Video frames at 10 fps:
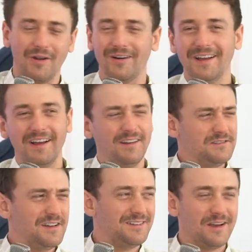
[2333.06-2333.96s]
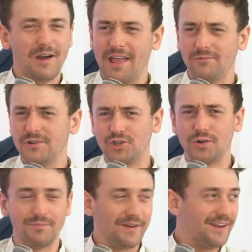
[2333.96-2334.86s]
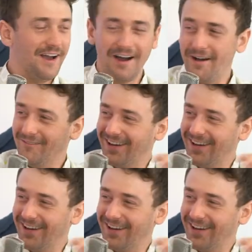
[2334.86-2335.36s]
no, no, no. we shouldn't be. Um,